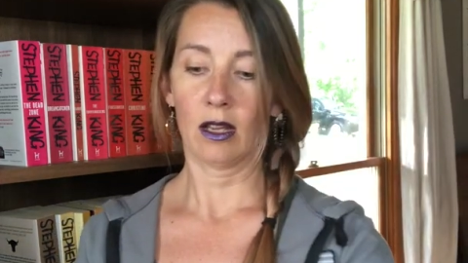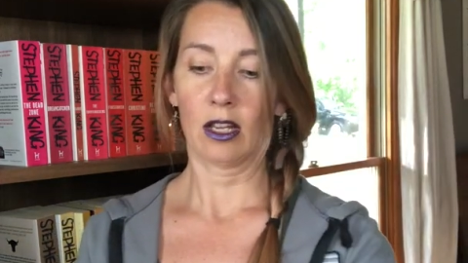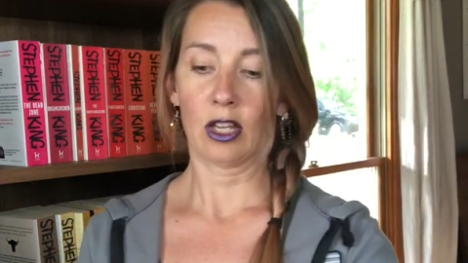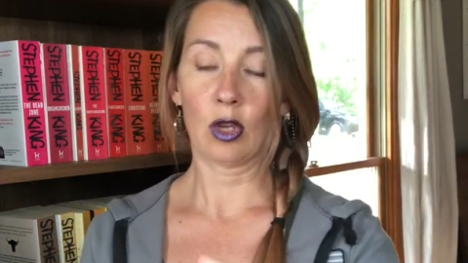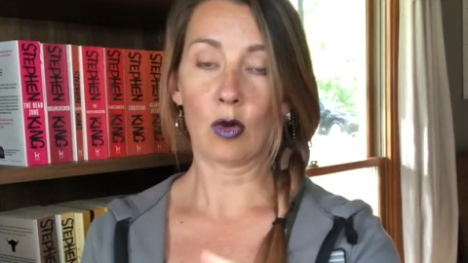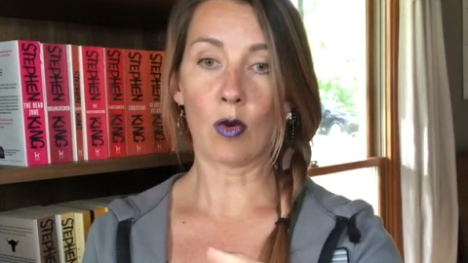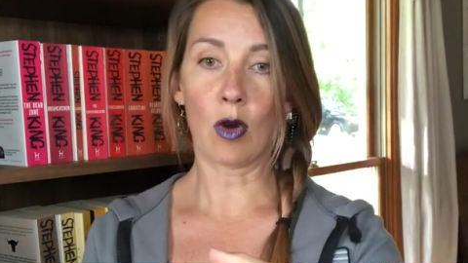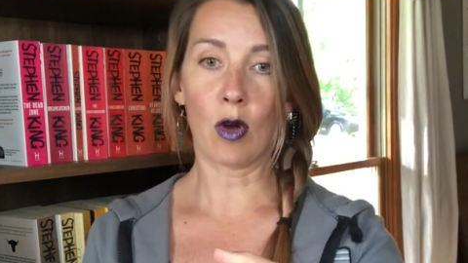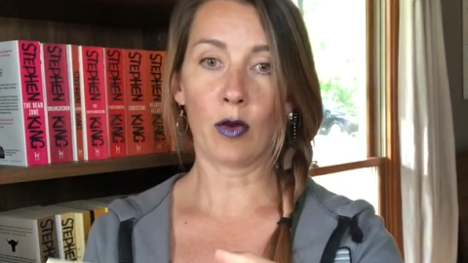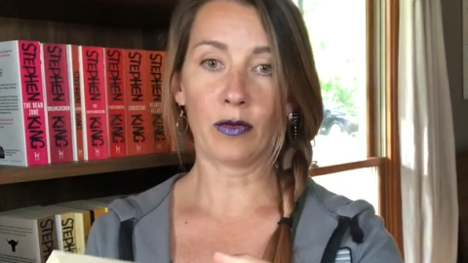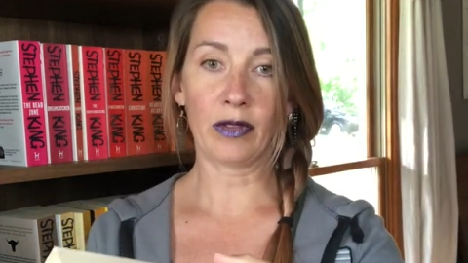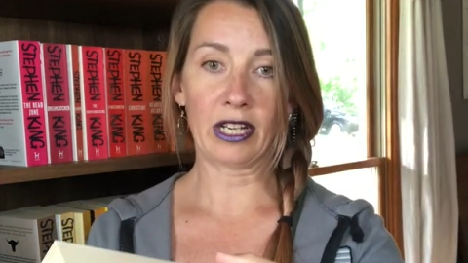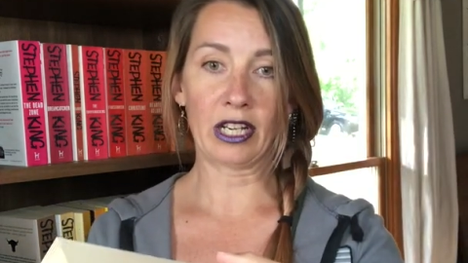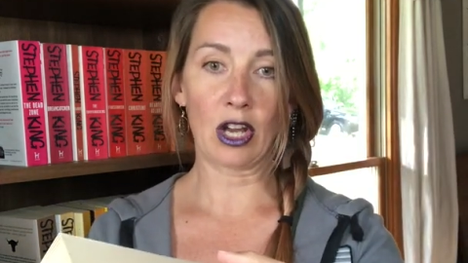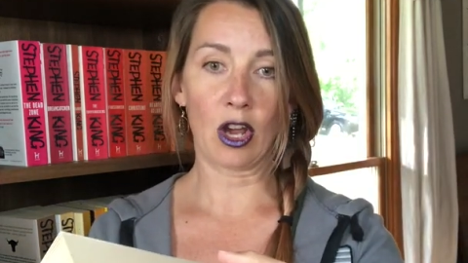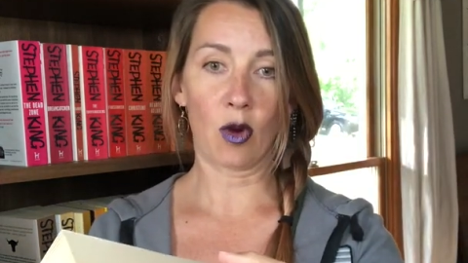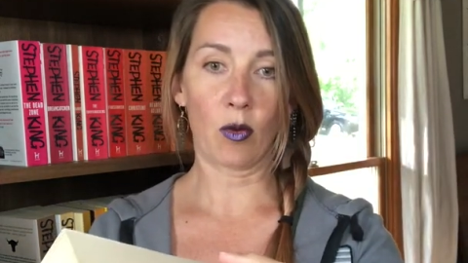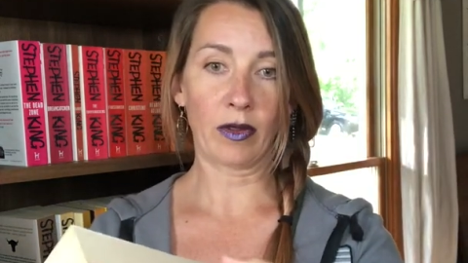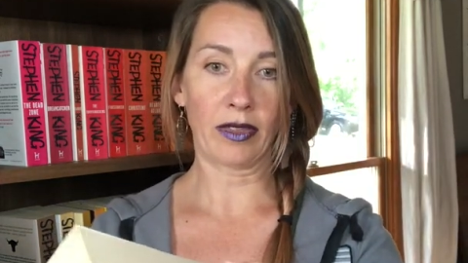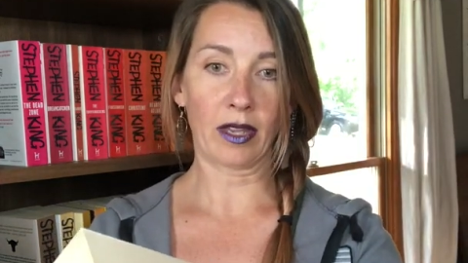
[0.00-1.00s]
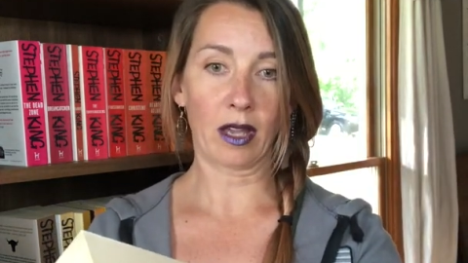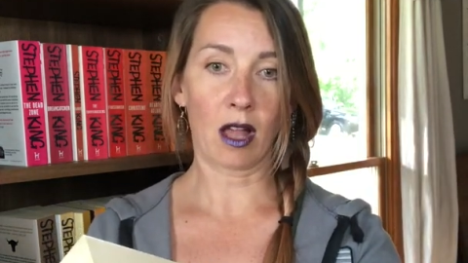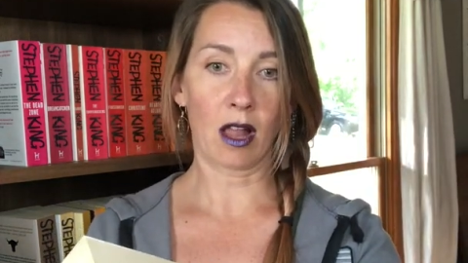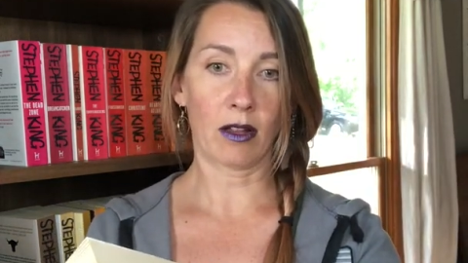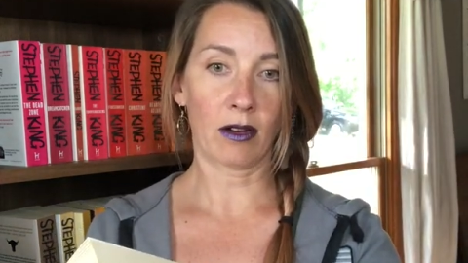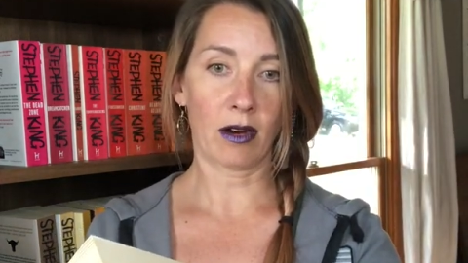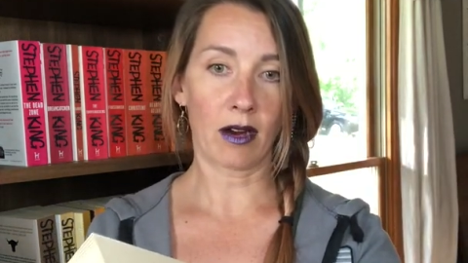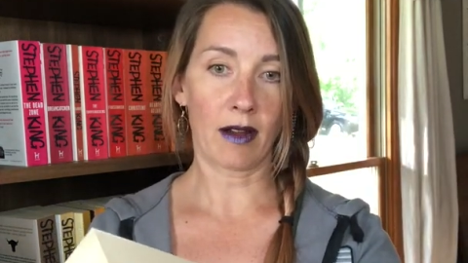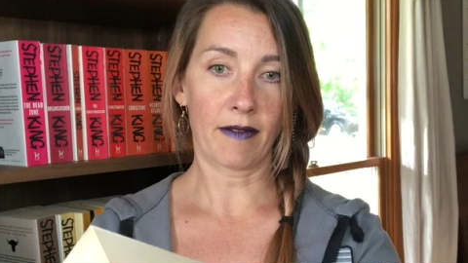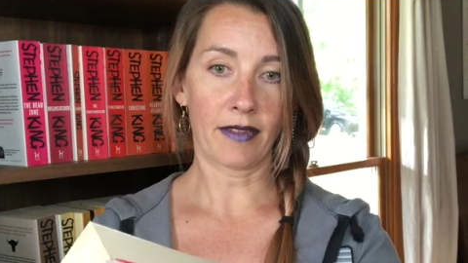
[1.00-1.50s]
you only know what the
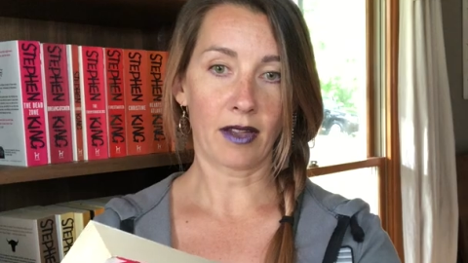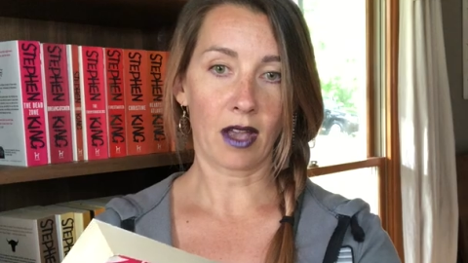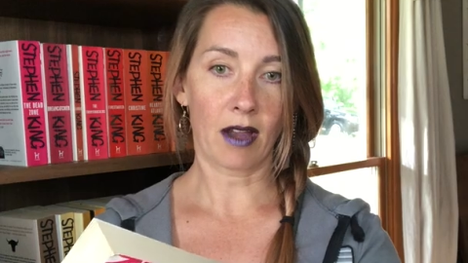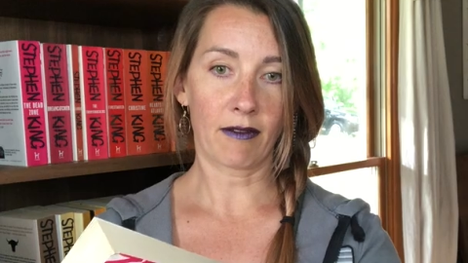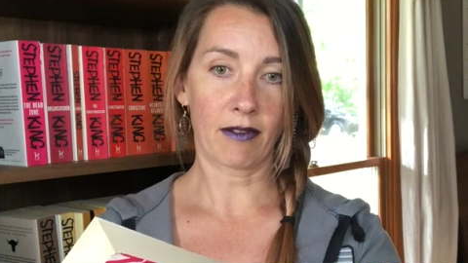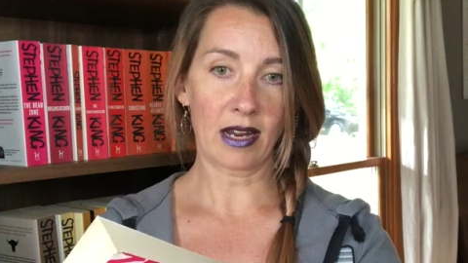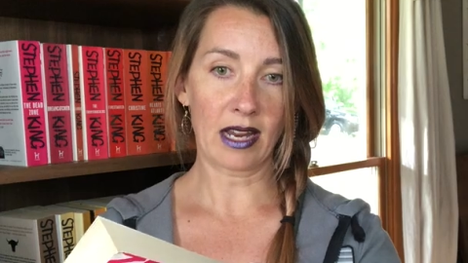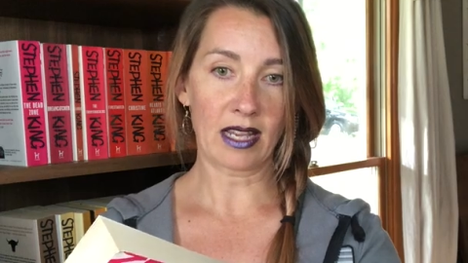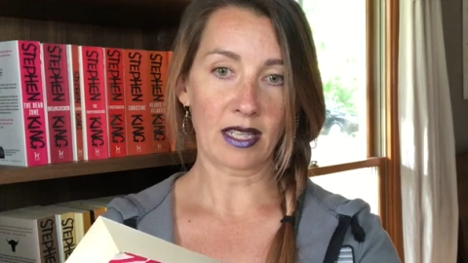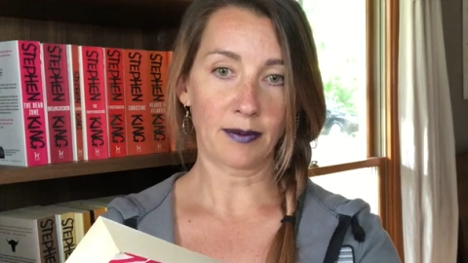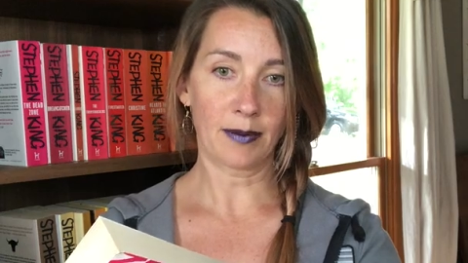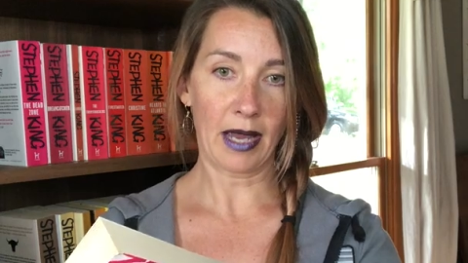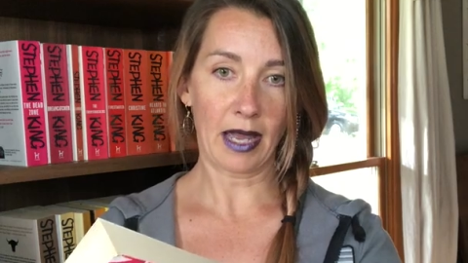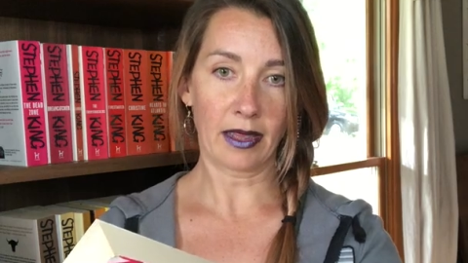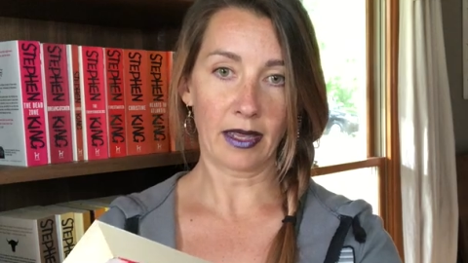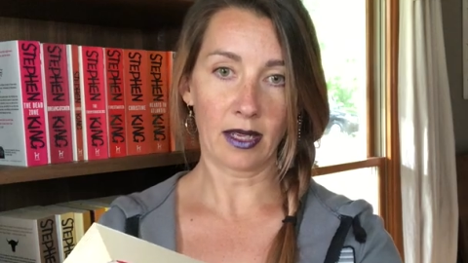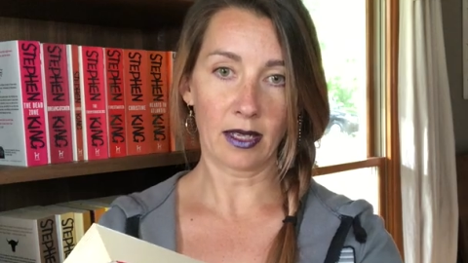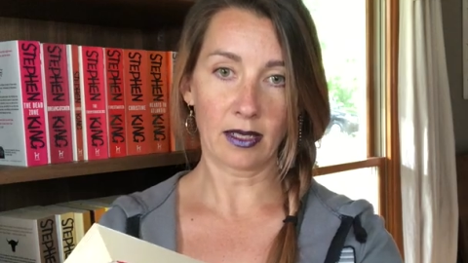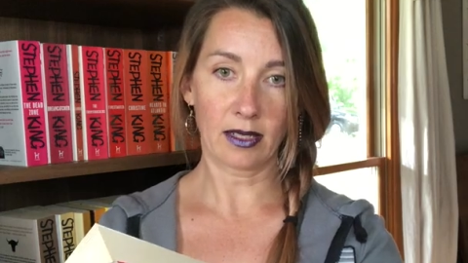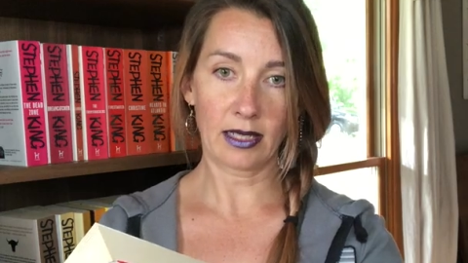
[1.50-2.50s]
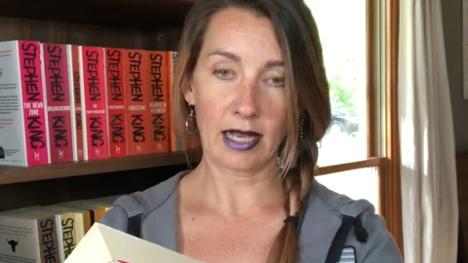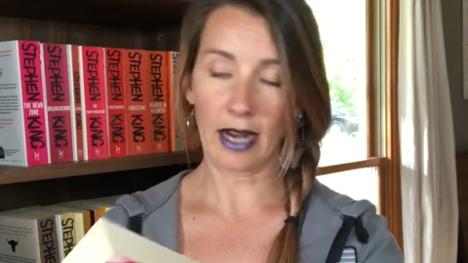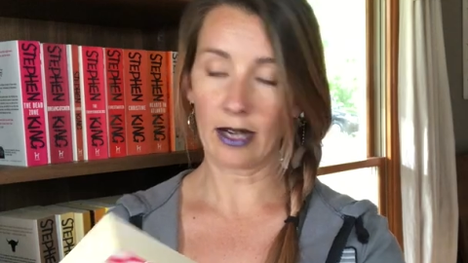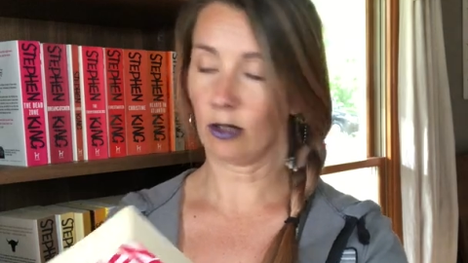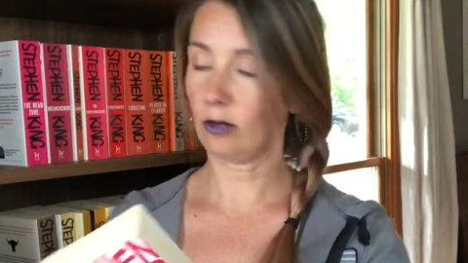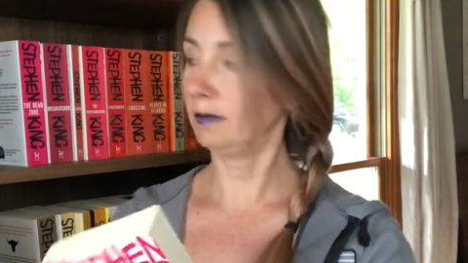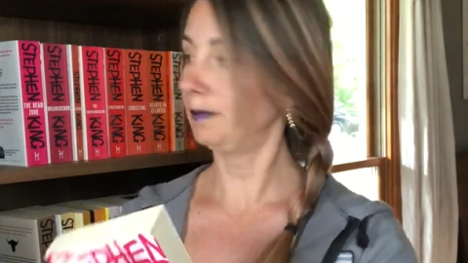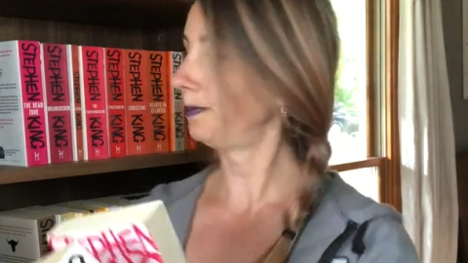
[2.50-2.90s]
color of the cover is by the title.